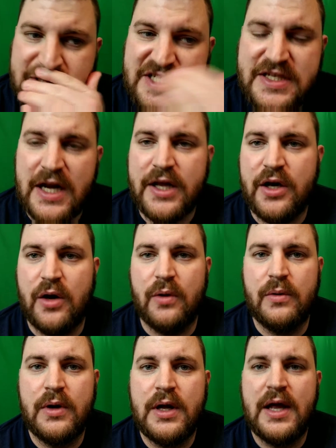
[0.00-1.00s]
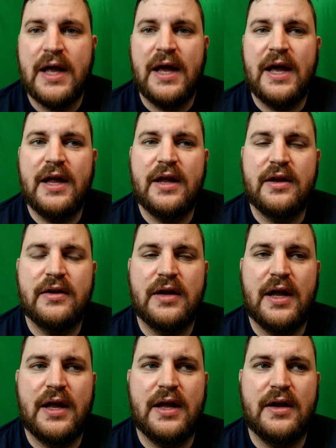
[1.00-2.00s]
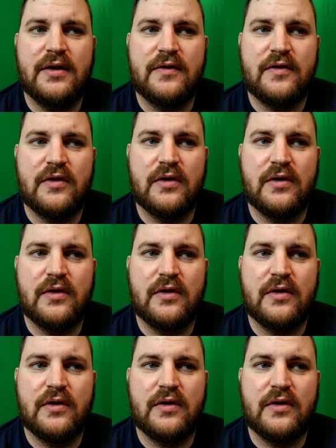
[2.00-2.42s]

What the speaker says: got to go, and